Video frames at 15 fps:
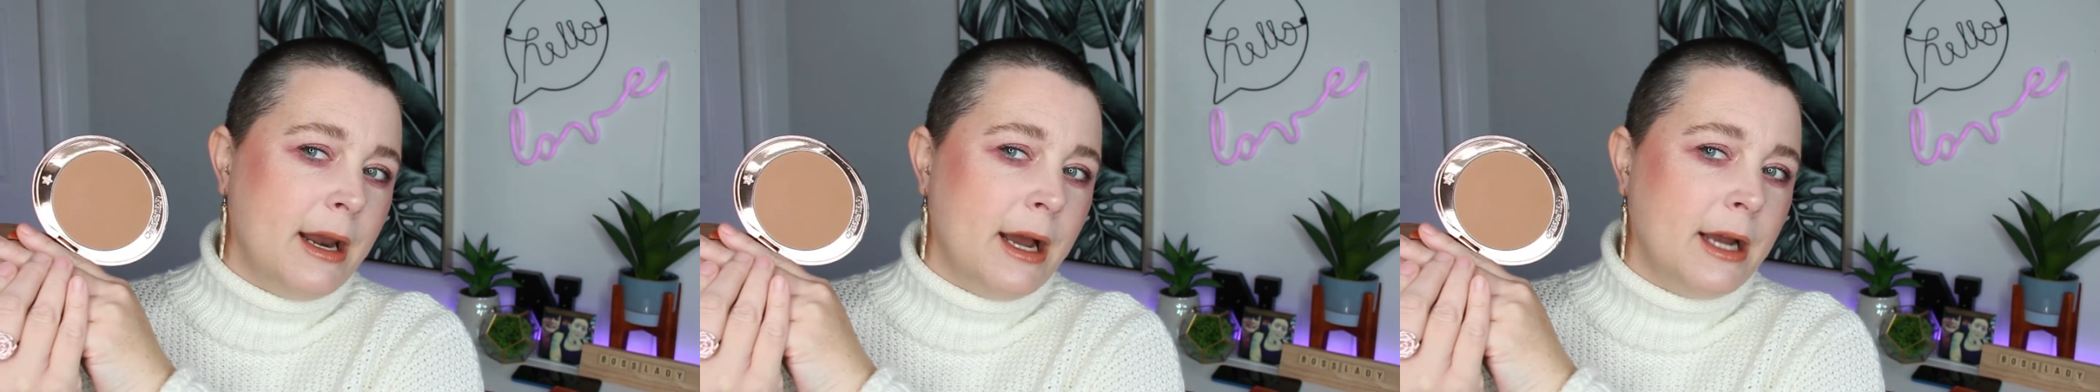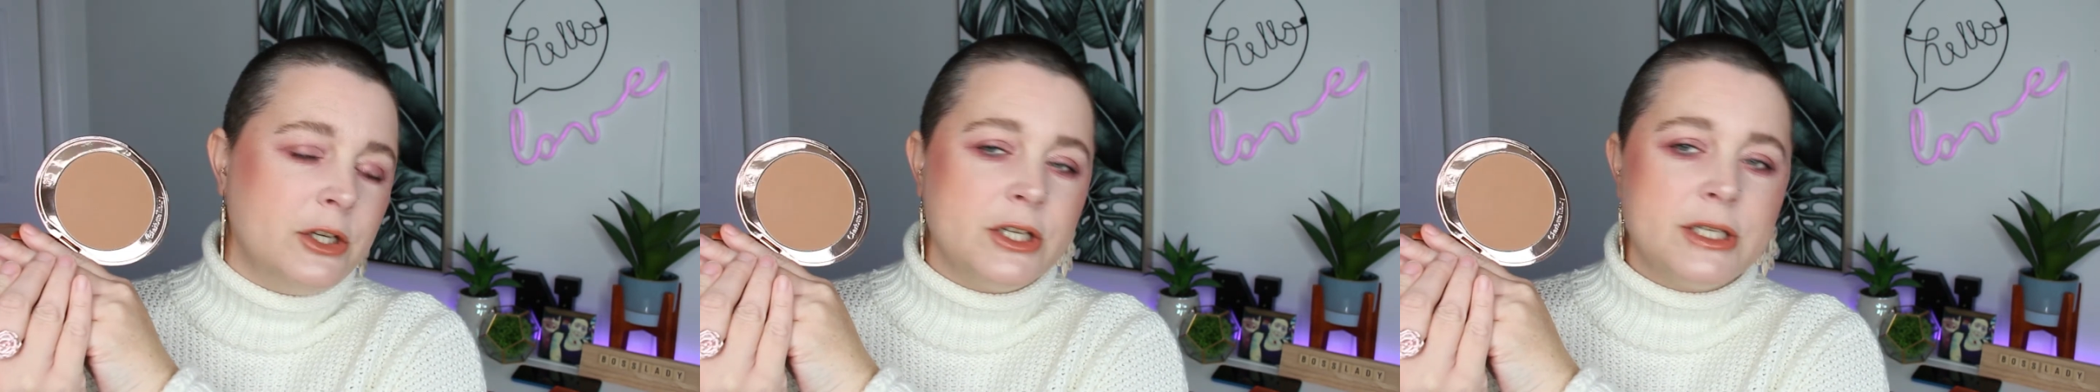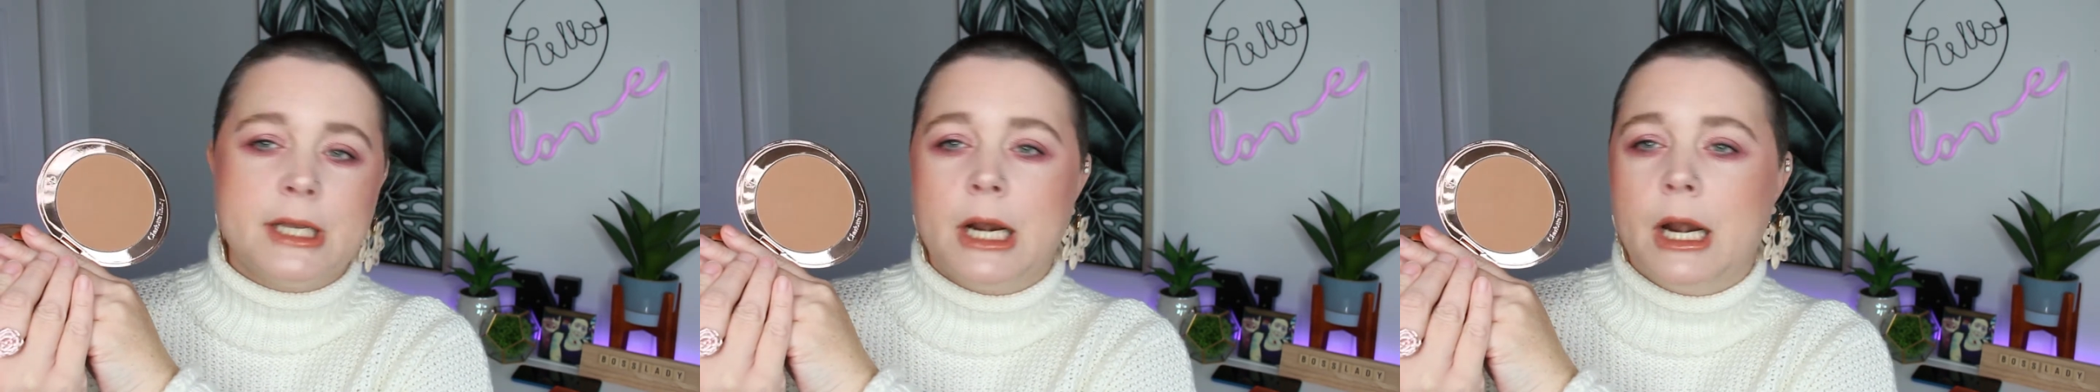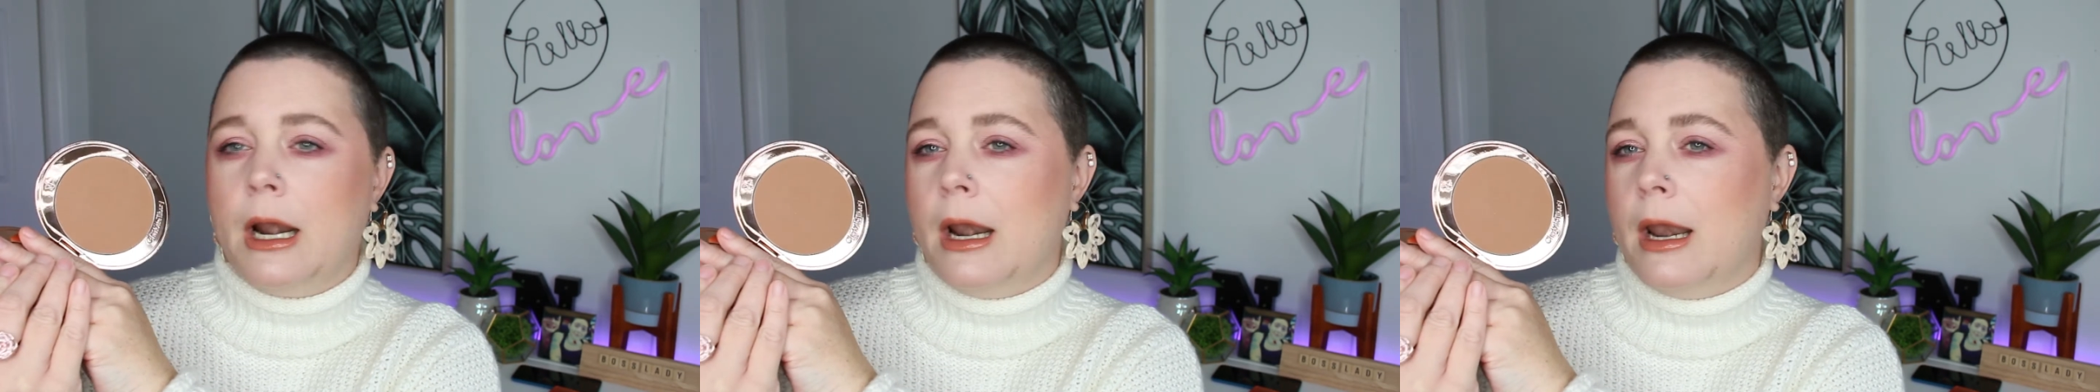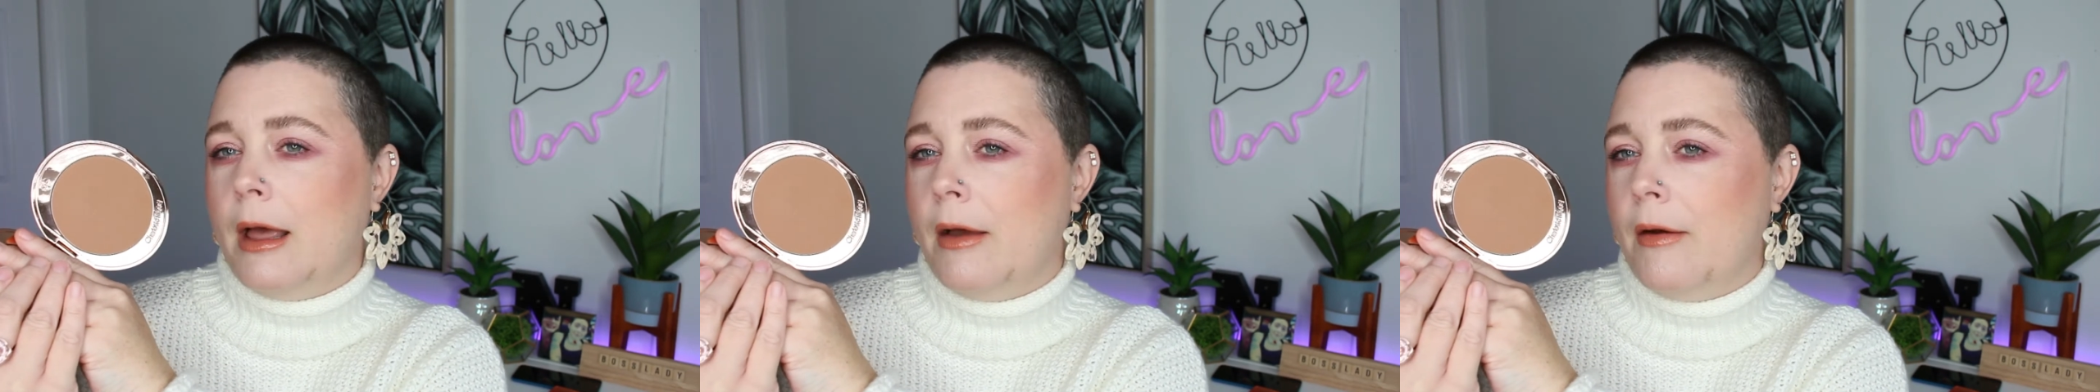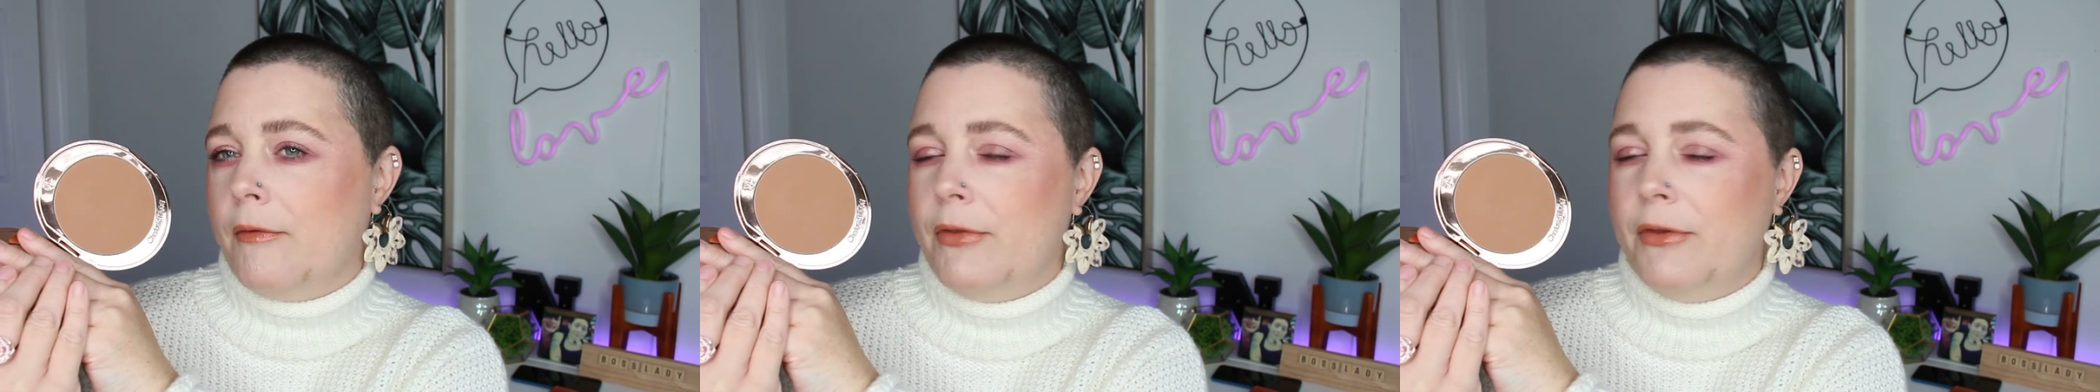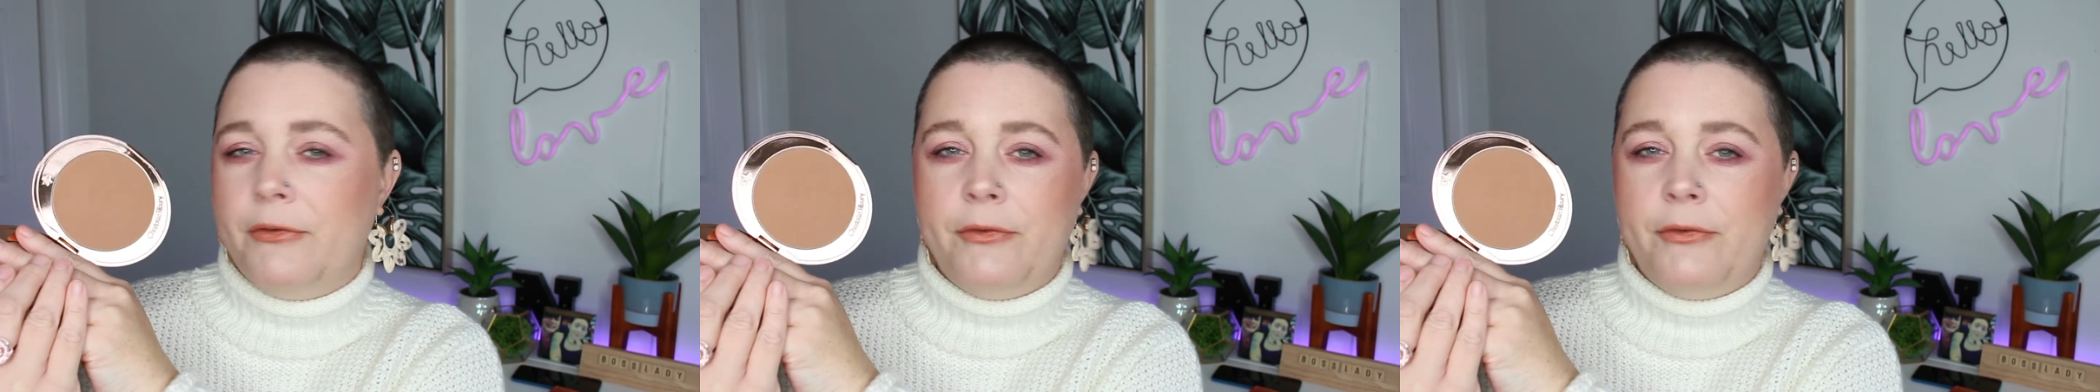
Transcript: I just love the